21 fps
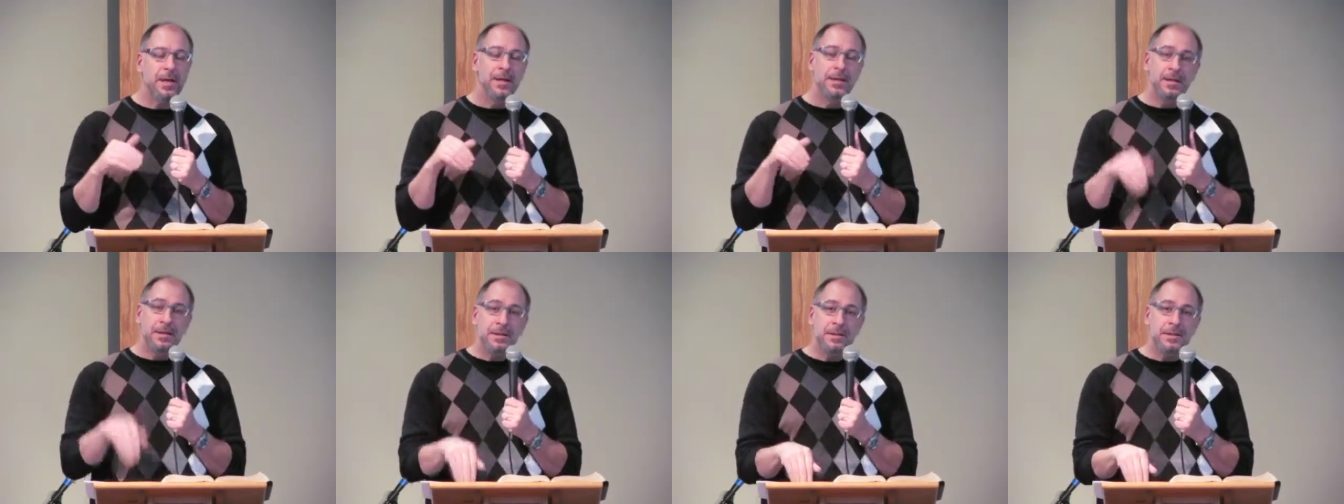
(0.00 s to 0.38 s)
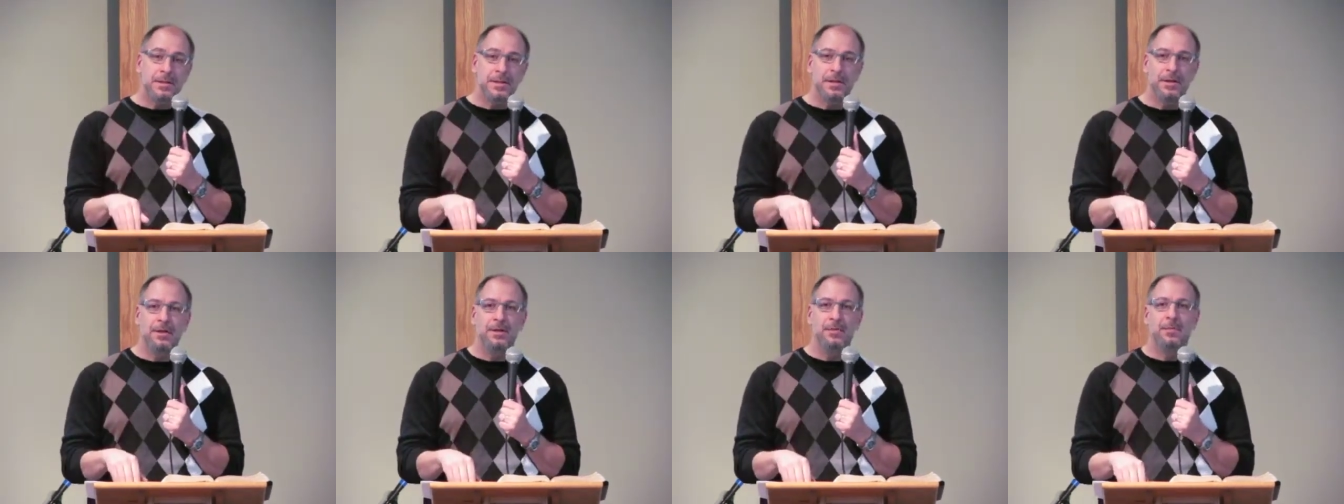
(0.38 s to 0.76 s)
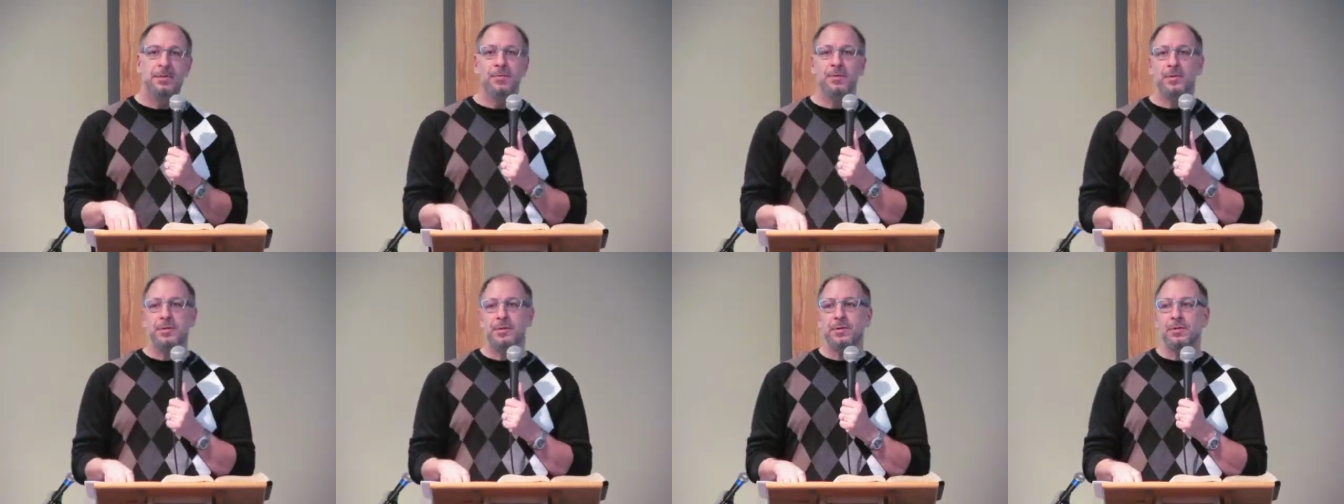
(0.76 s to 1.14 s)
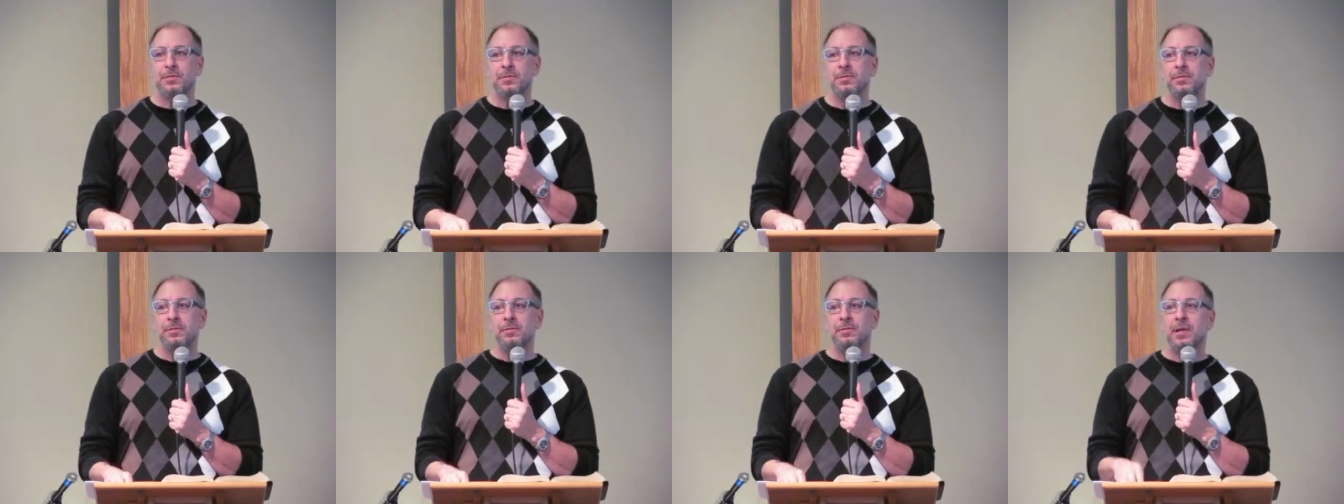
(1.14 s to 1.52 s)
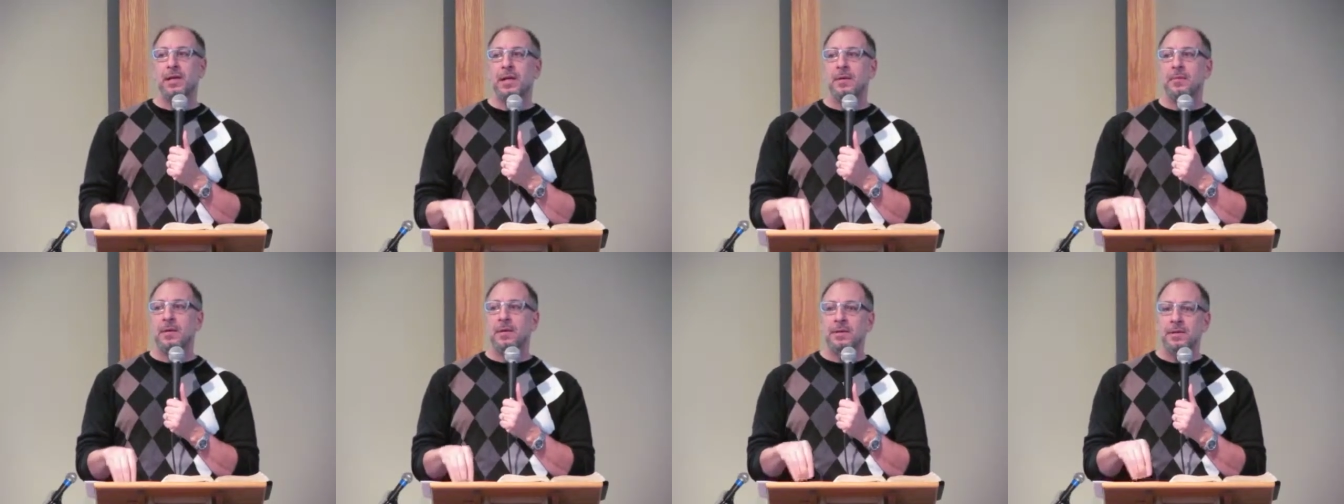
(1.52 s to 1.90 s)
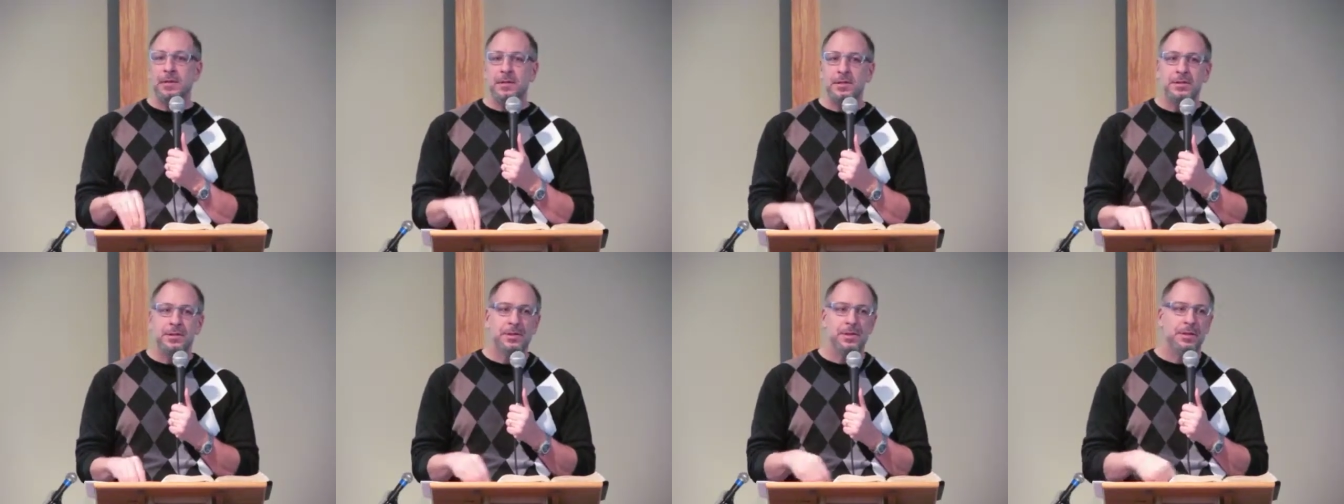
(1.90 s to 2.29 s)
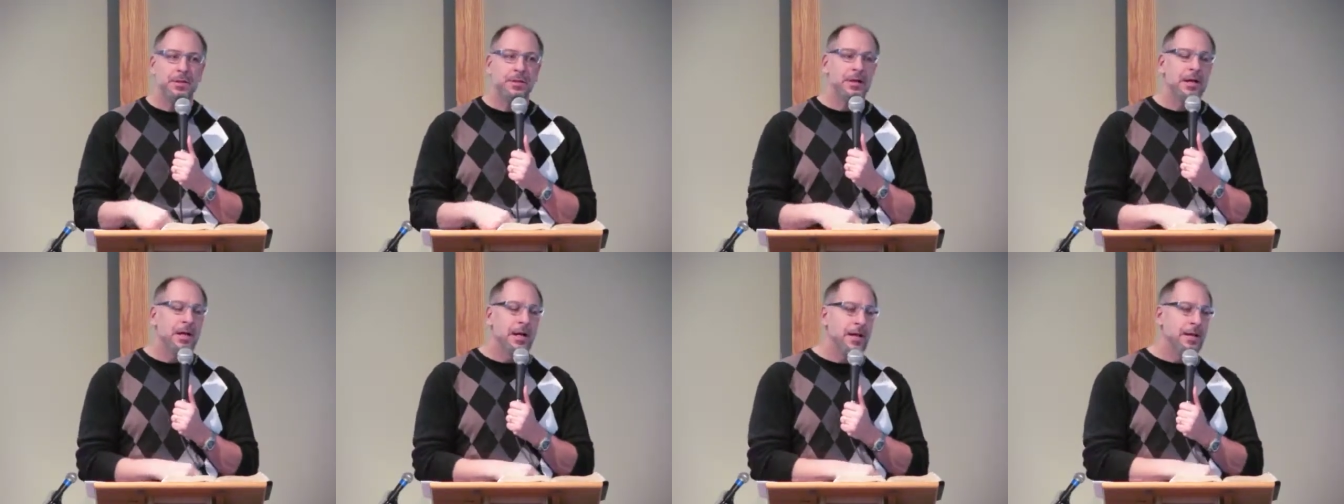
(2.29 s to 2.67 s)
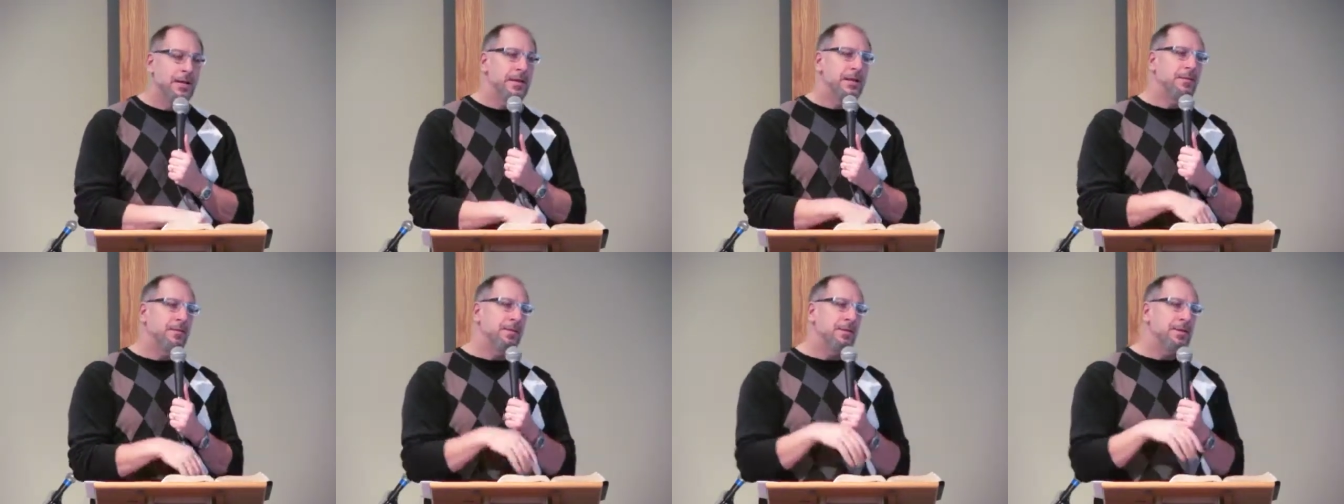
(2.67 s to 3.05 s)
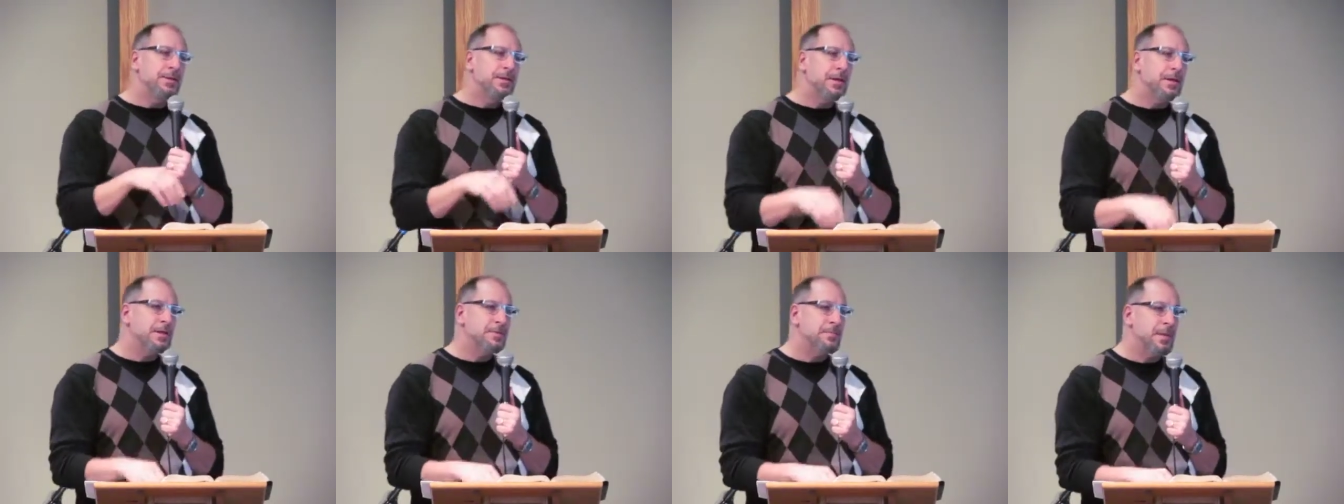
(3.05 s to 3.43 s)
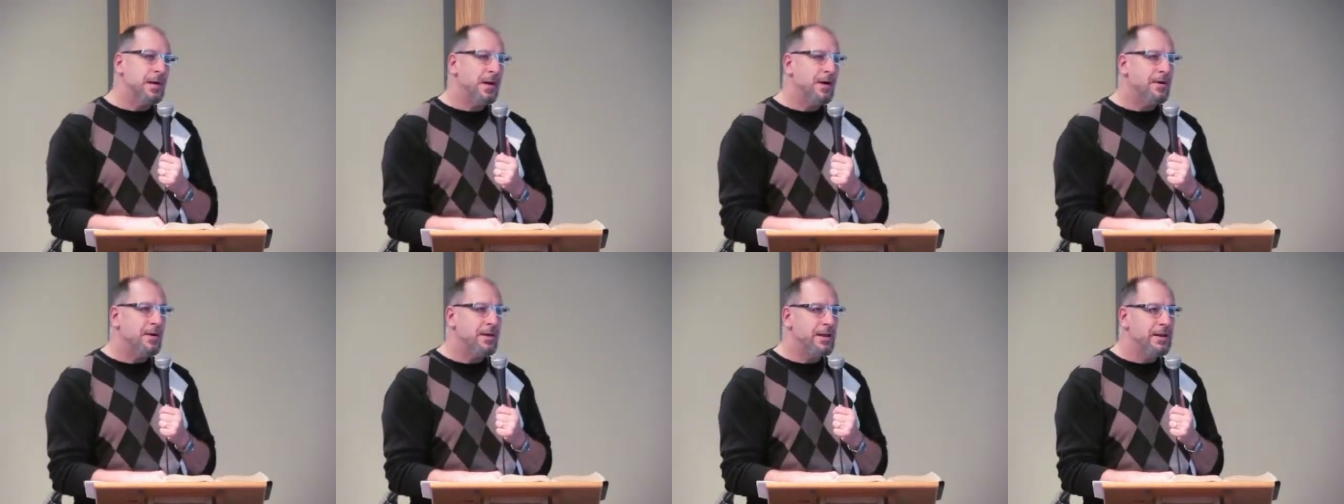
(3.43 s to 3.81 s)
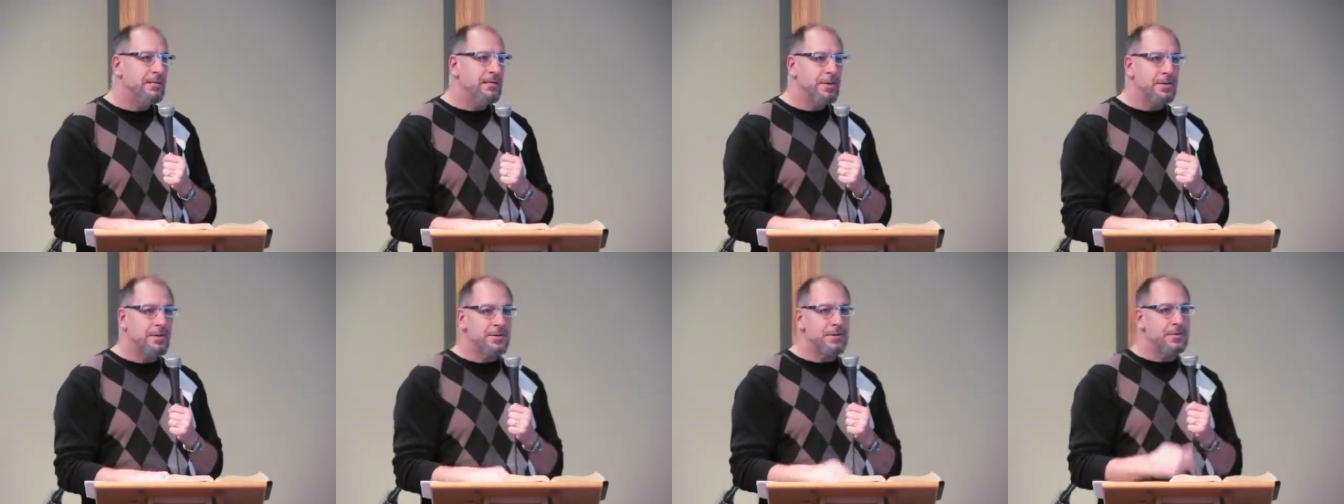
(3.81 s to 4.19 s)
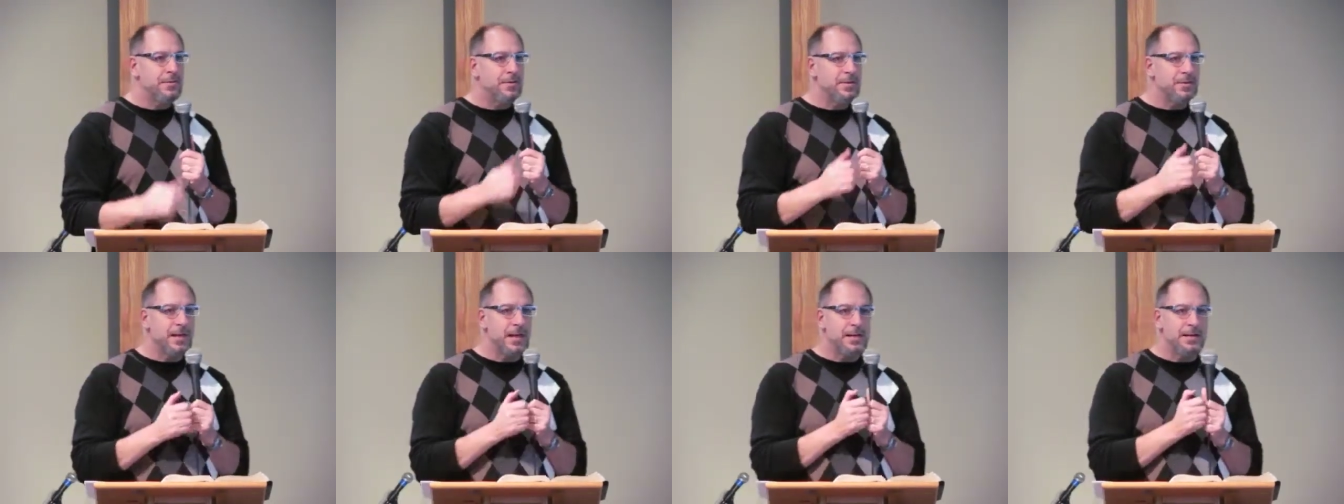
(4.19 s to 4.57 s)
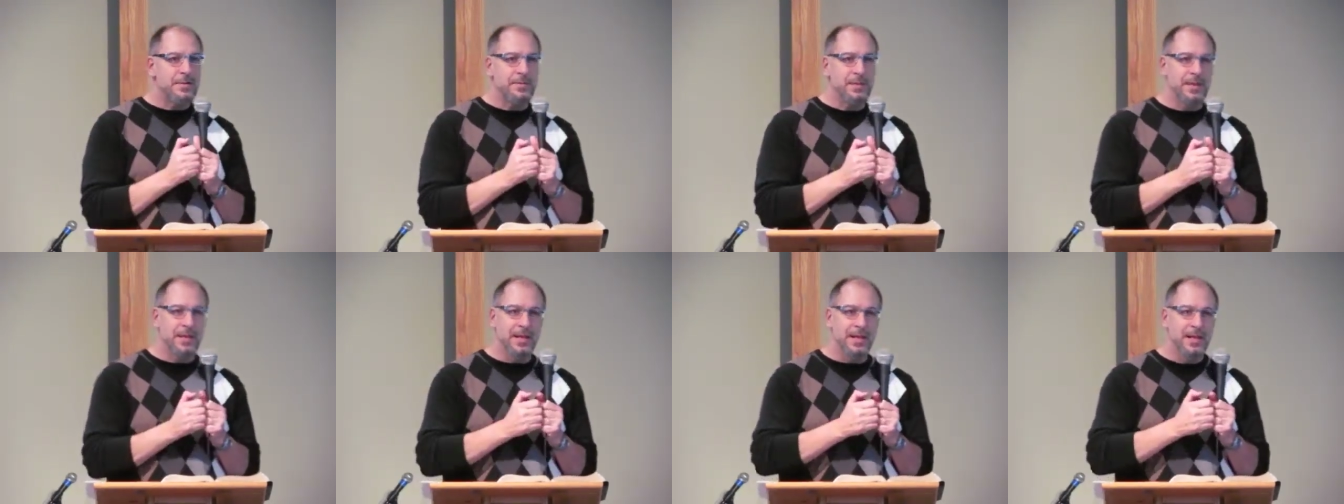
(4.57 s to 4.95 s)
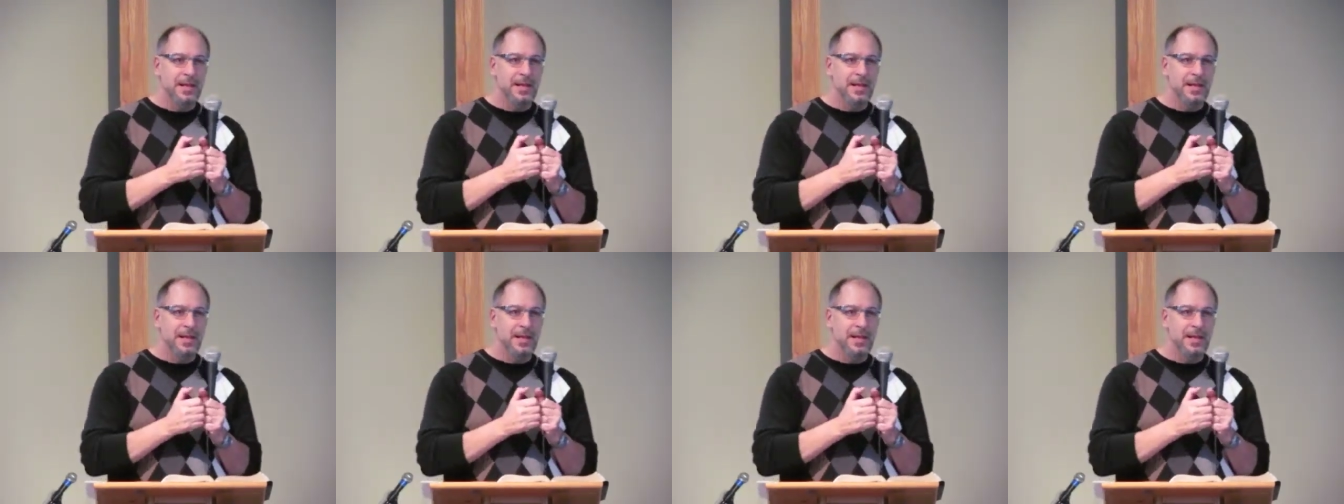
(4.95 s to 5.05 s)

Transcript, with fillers: This year, what was so unique about this year that really touched my heart, and even Christopher texted me.